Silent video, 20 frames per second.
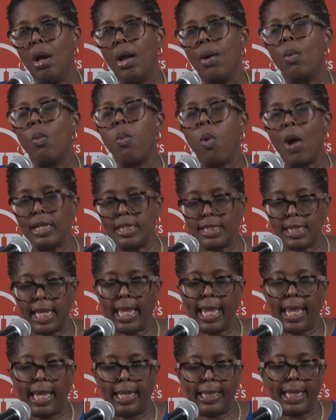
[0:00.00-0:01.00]
once
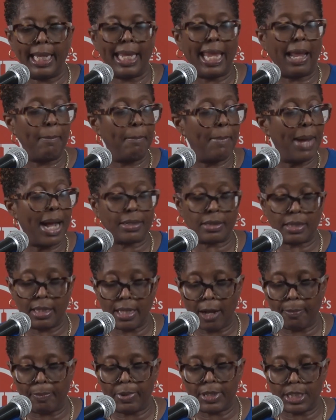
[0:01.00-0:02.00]
again get back to
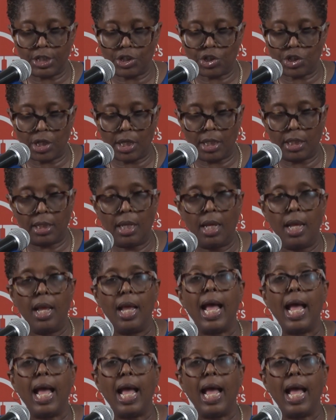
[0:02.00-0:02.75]
that position.